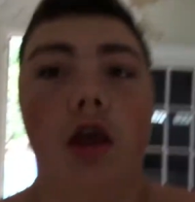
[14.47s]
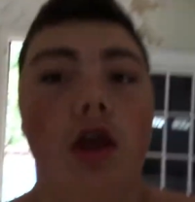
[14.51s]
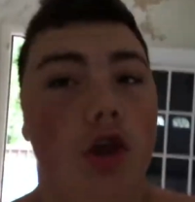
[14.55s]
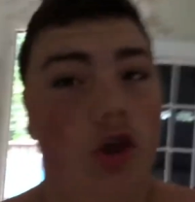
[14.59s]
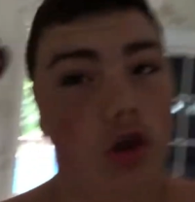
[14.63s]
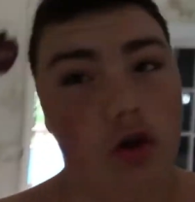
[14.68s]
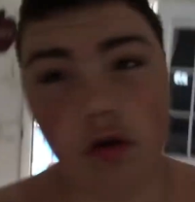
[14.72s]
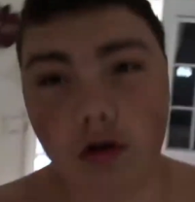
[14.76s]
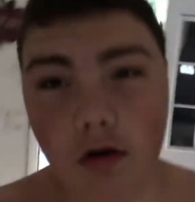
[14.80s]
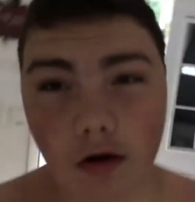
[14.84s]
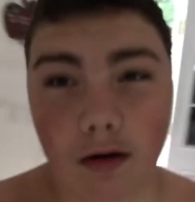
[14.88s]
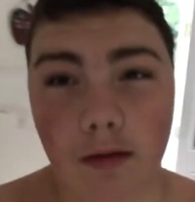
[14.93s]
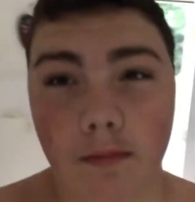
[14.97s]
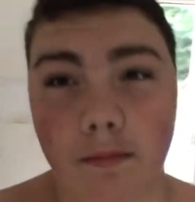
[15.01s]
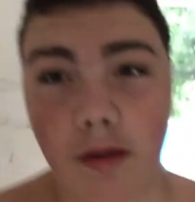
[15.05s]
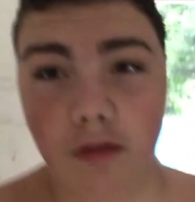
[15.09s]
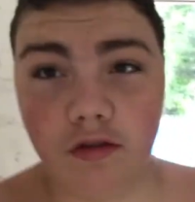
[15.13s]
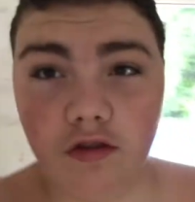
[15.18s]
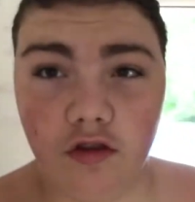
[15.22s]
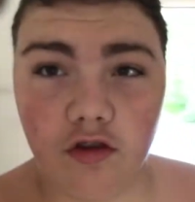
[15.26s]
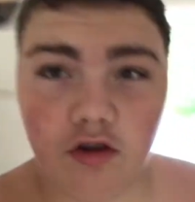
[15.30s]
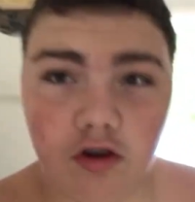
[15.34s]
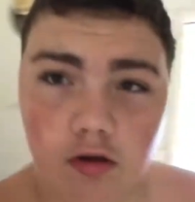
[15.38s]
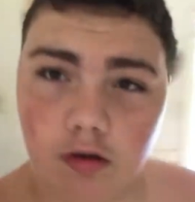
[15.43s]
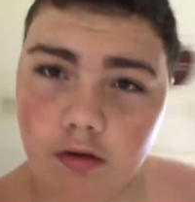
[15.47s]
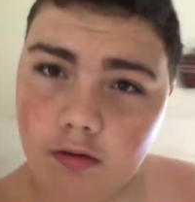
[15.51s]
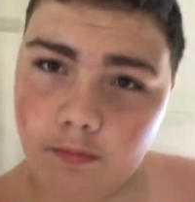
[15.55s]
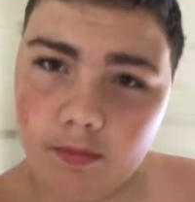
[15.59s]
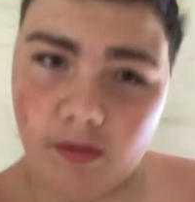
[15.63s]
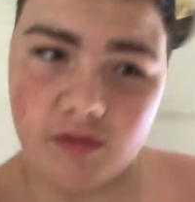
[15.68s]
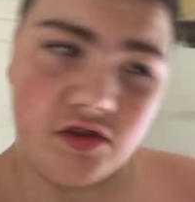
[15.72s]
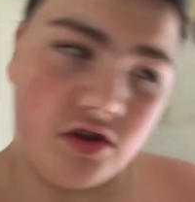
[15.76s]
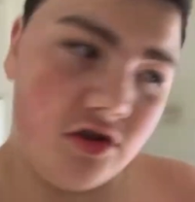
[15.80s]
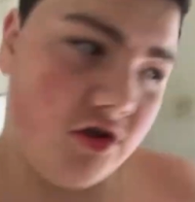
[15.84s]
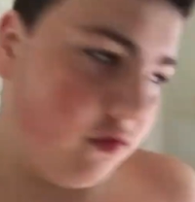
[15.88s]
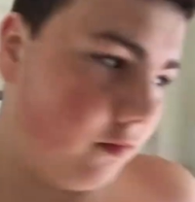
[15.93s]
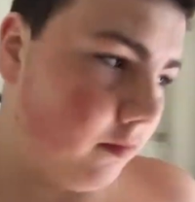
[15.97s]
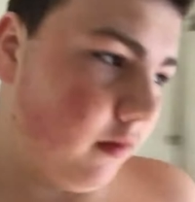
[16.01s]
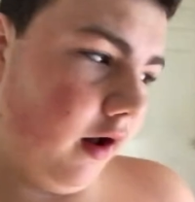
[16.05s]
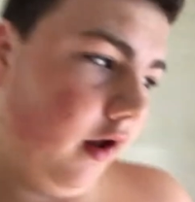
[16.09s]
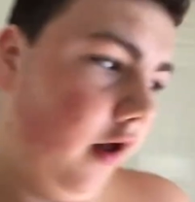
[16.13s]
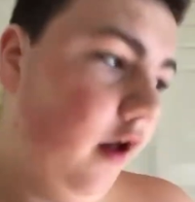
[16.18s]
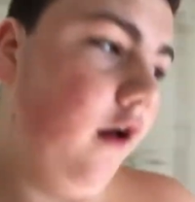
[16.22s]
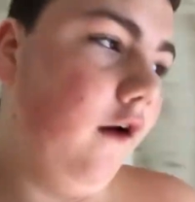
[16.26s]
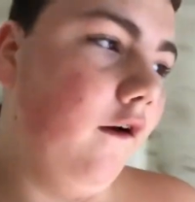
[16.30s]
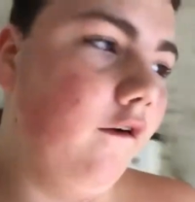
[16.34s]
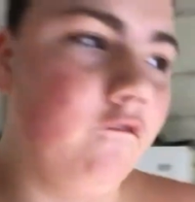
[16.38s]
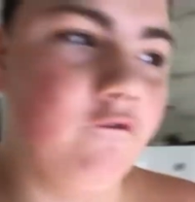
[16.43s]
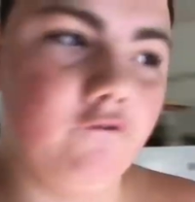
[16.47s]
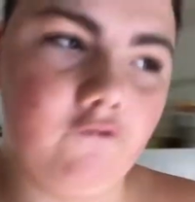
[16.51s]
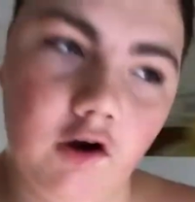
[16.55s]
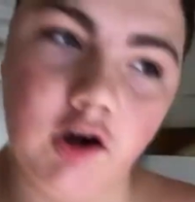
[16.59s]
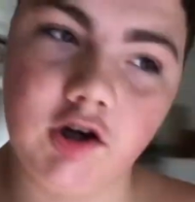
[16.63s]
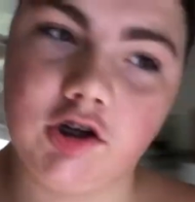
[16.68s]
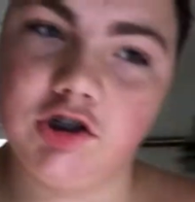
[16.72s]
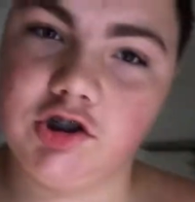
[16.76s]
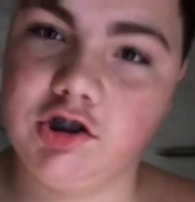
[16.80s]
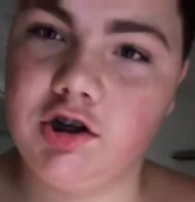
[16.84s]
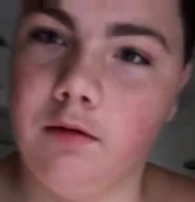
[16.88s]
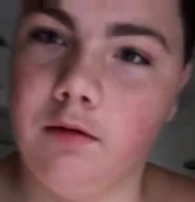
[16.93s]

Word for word: you know I'm about to do, about to do my first